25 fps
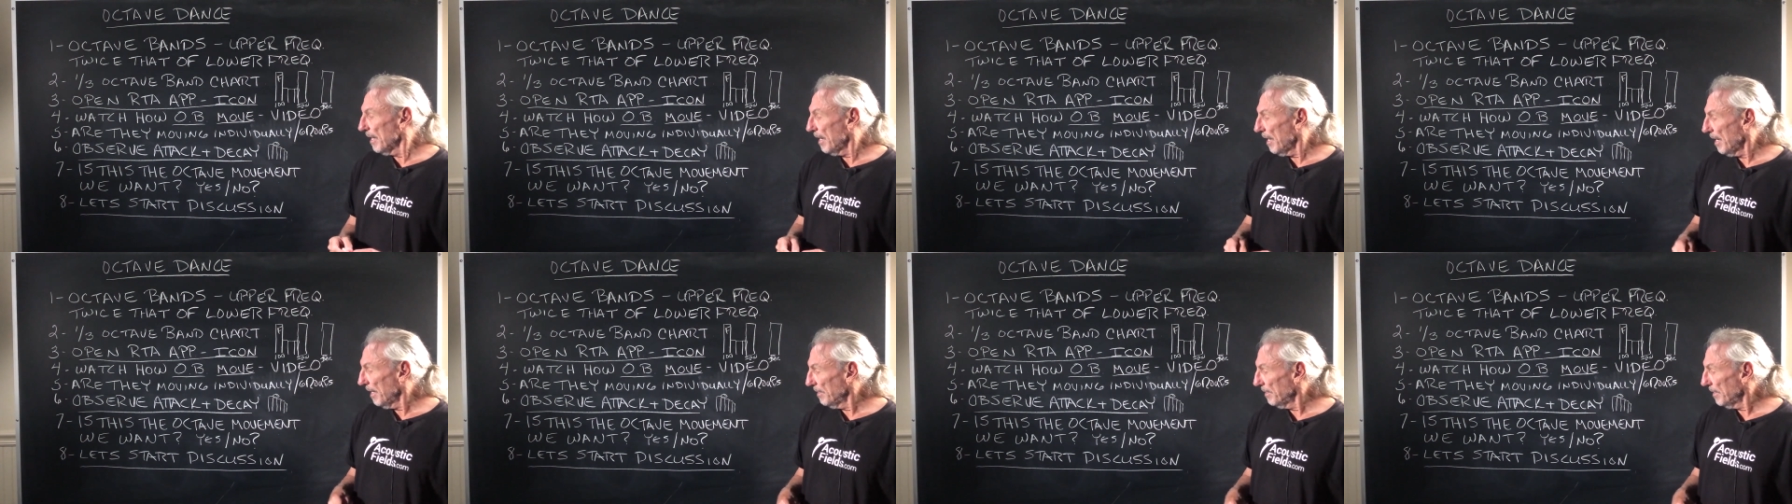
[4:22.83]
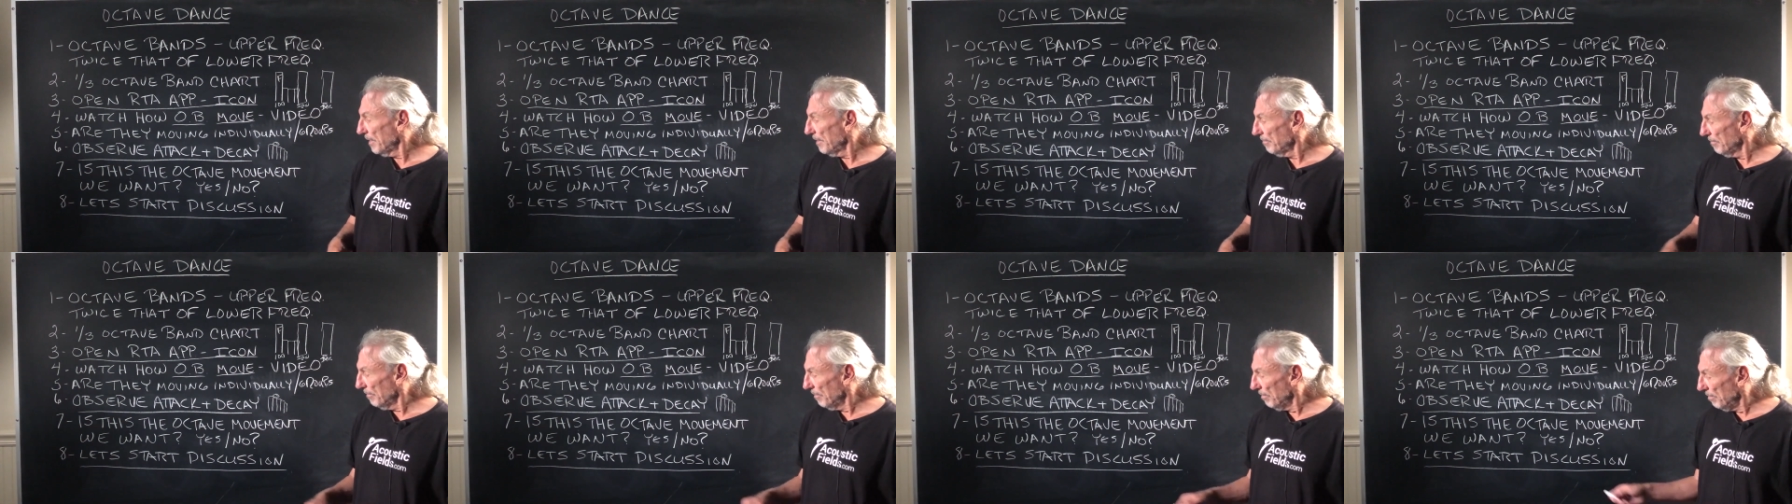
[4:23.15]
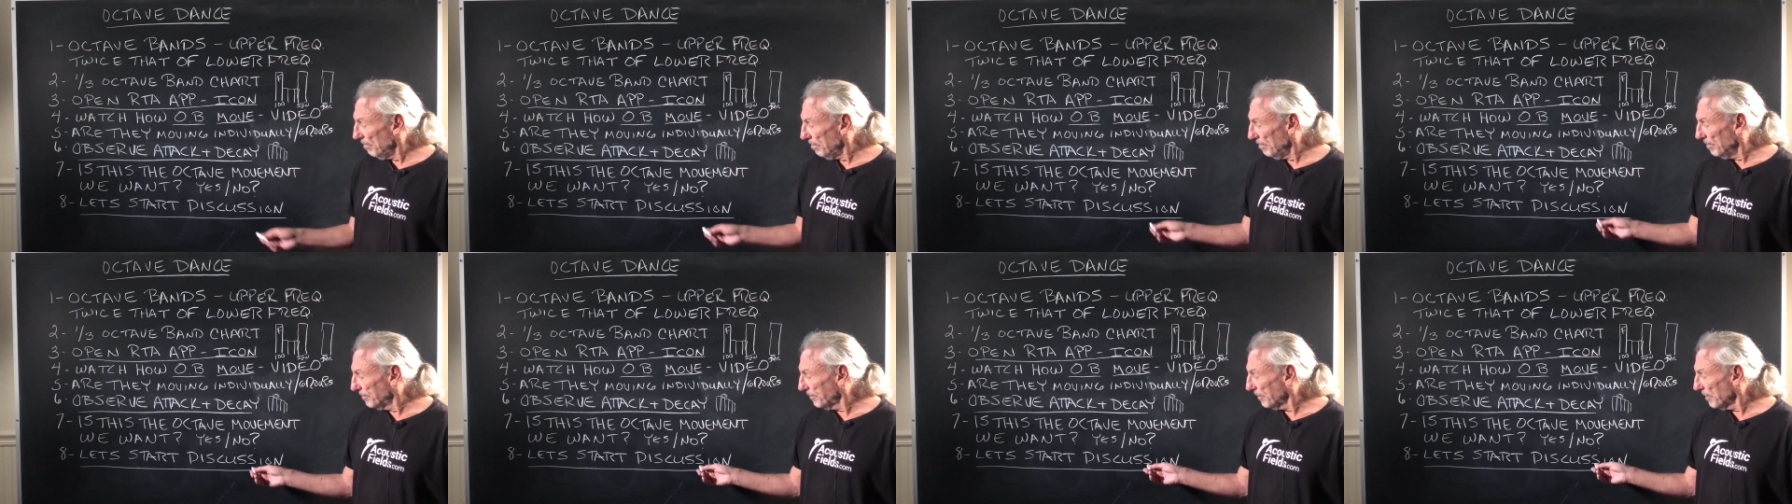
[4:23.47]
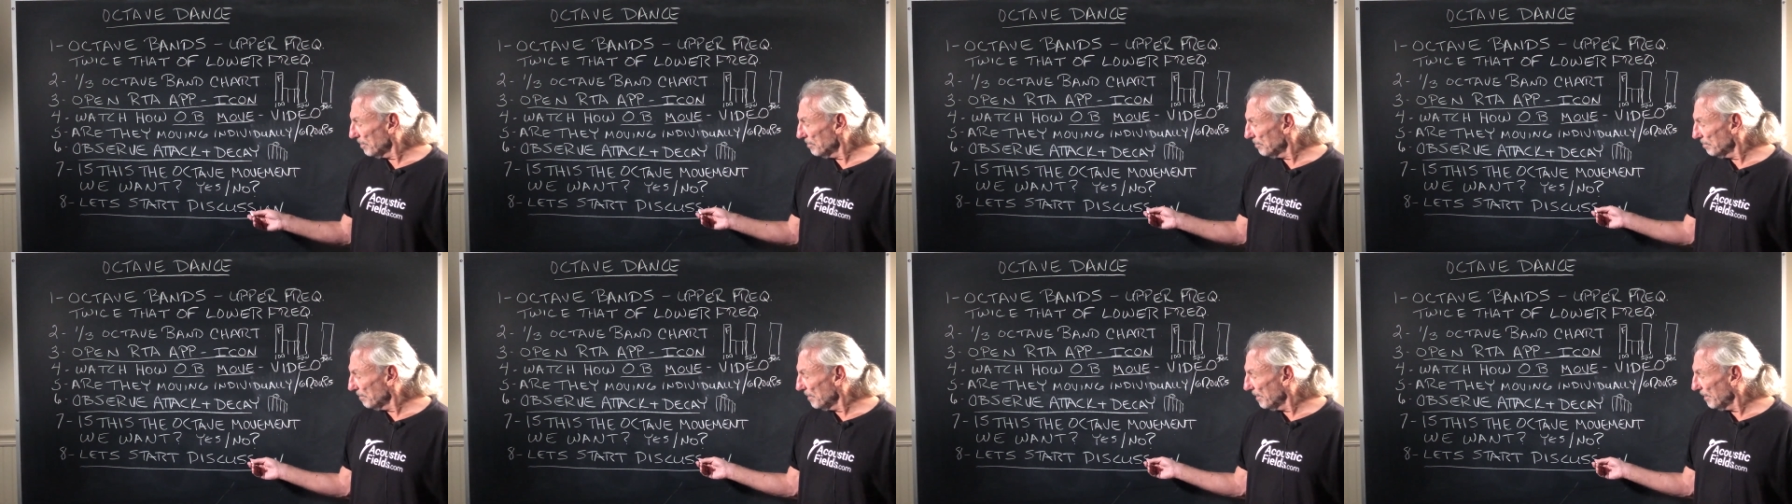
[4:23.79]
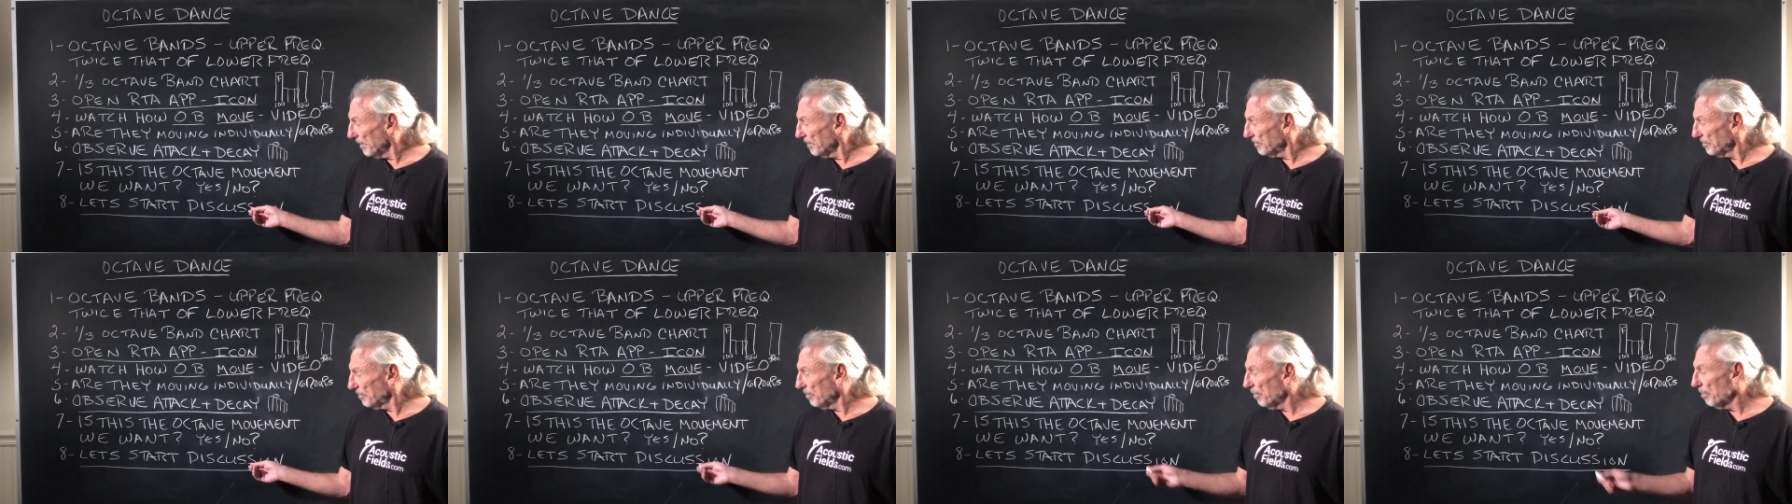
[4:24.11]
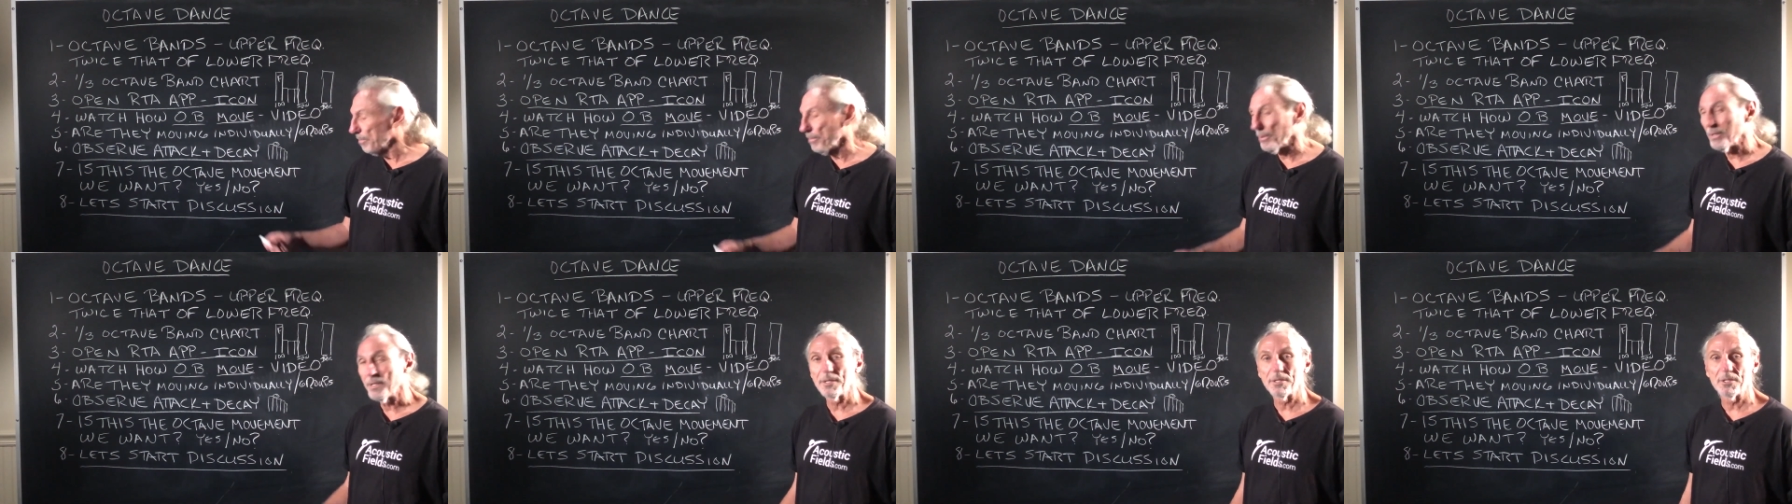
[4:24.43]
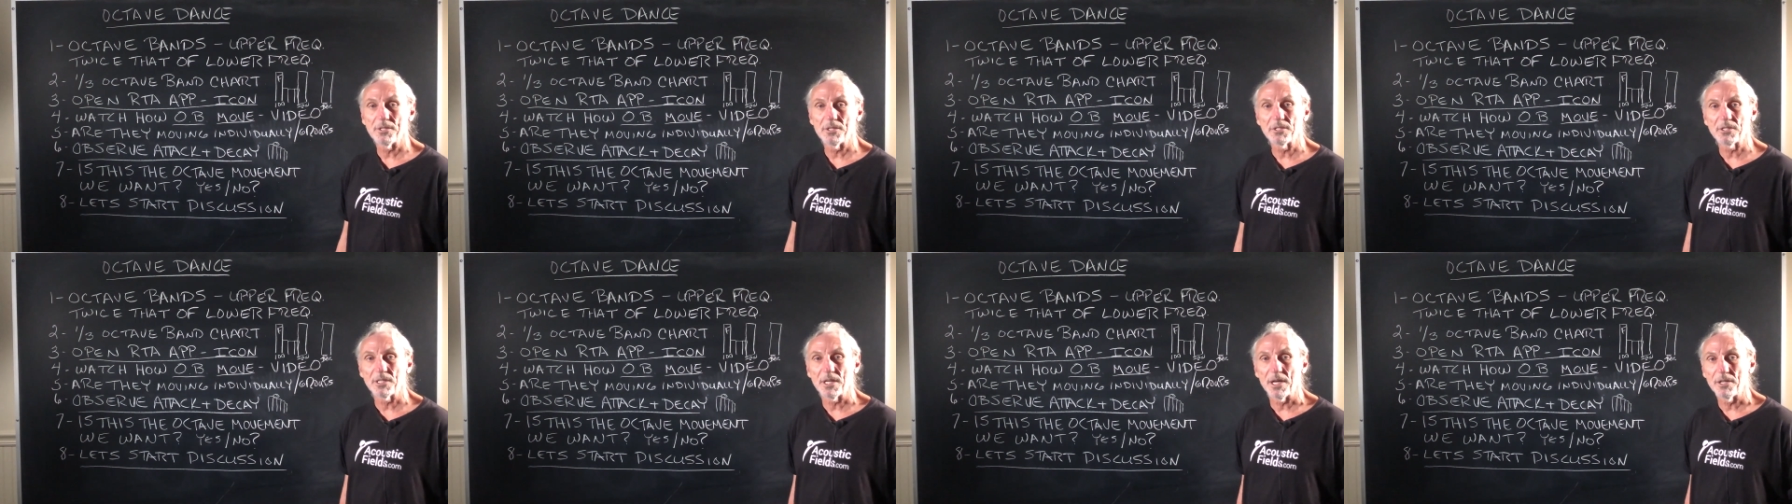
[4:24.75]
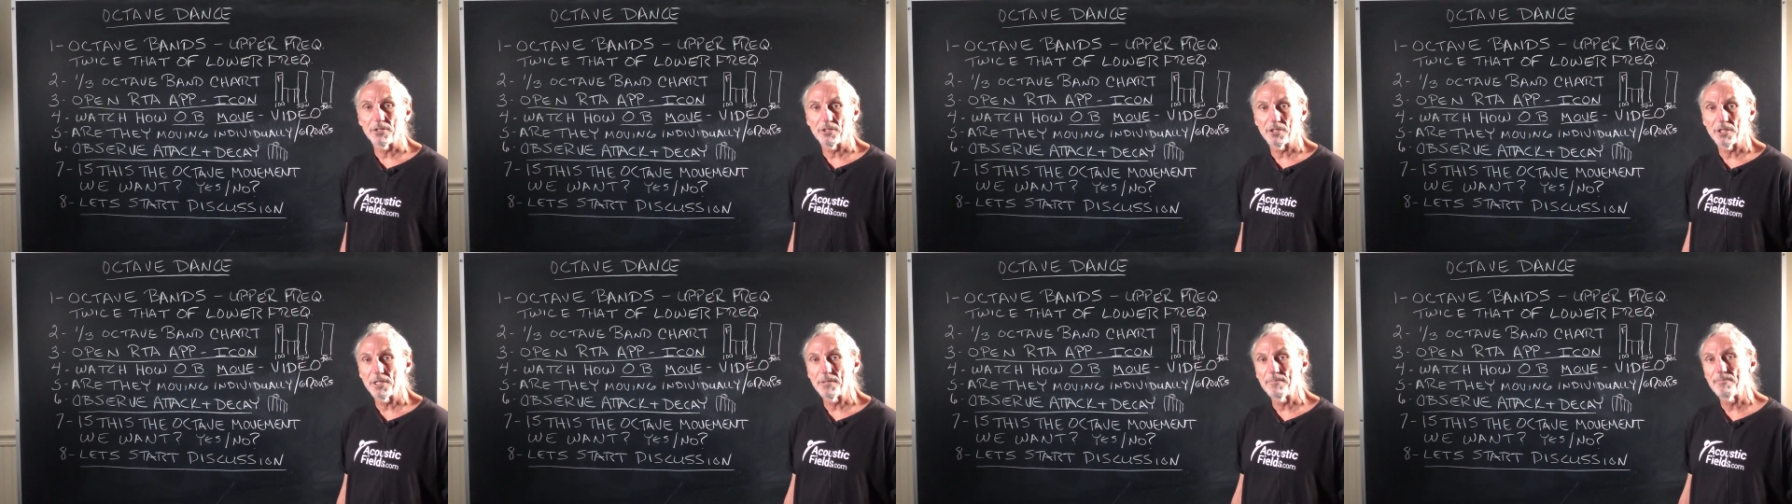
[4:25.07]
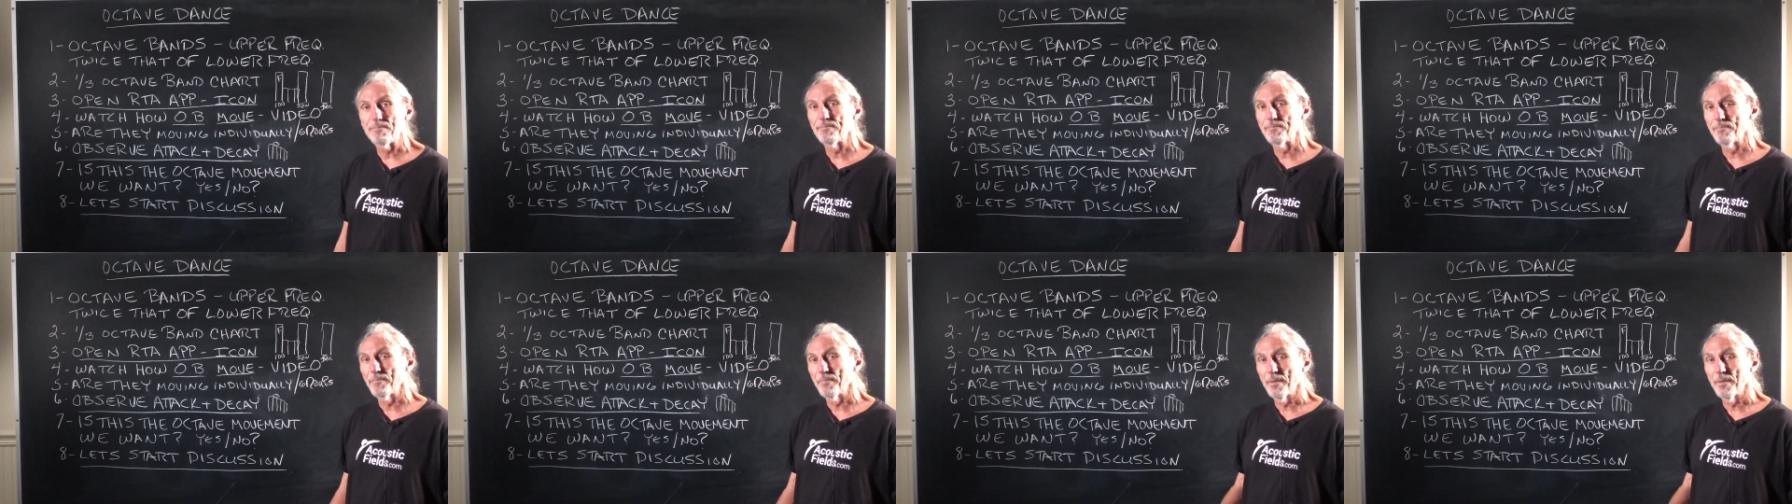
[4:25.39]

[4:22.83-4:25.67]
And then, excuse me, let's open a discussion